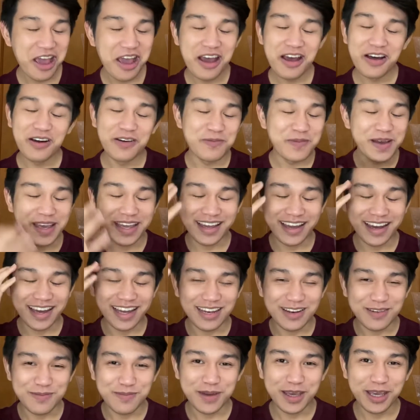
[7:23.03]
My god,
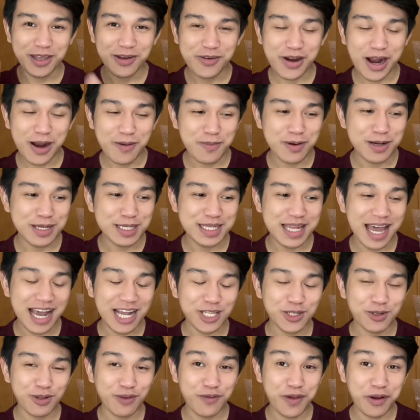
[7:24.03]
my grammar is actually
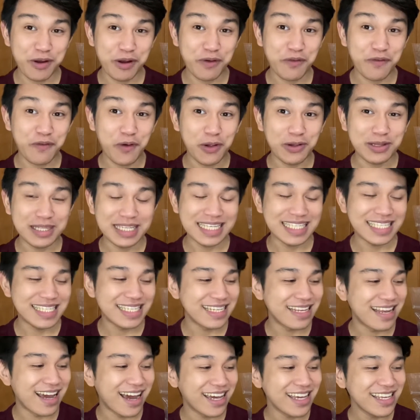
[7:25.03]
very faulty
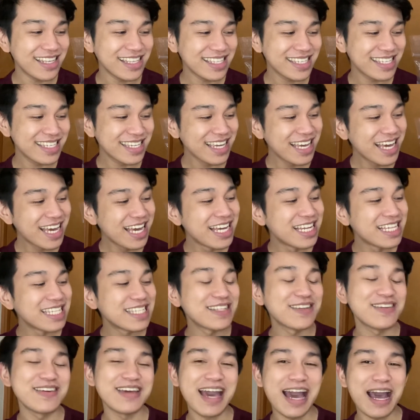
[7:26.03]
tonight. So
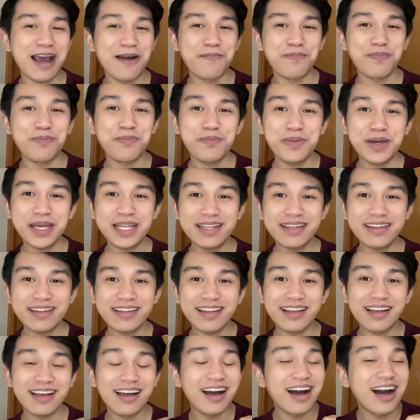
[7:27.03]
yeah, but
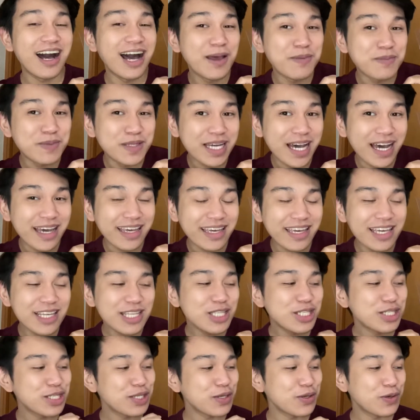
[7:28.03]
I'm dying
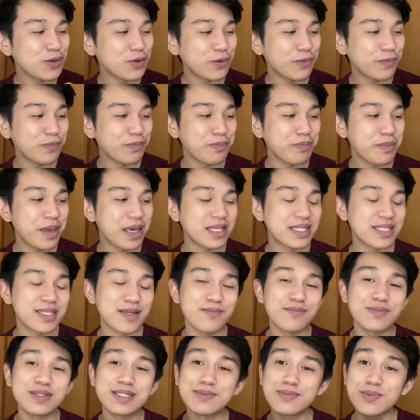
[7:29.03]
to make some
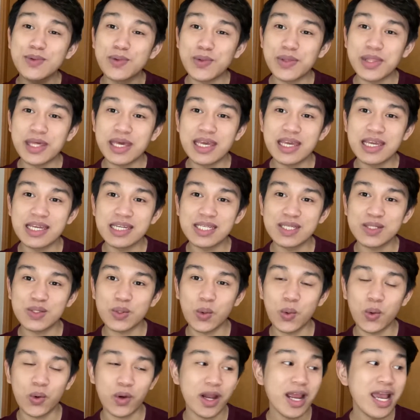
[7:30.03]
smoothies
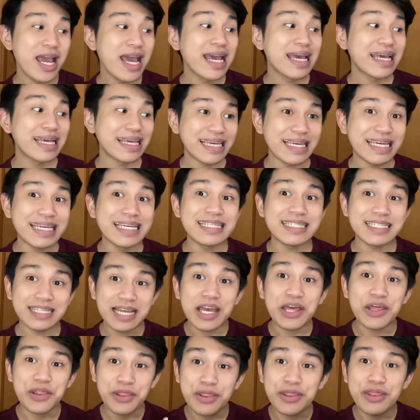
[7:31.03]
or eat
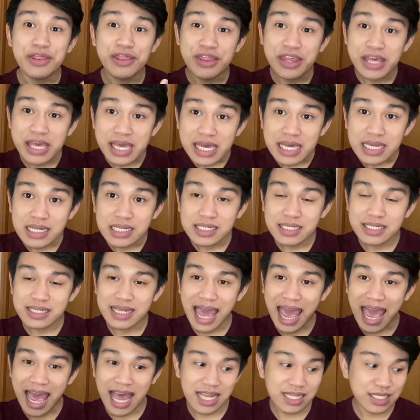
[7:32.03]
these
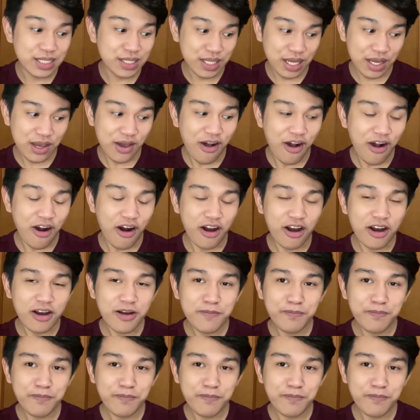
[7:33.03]
as they are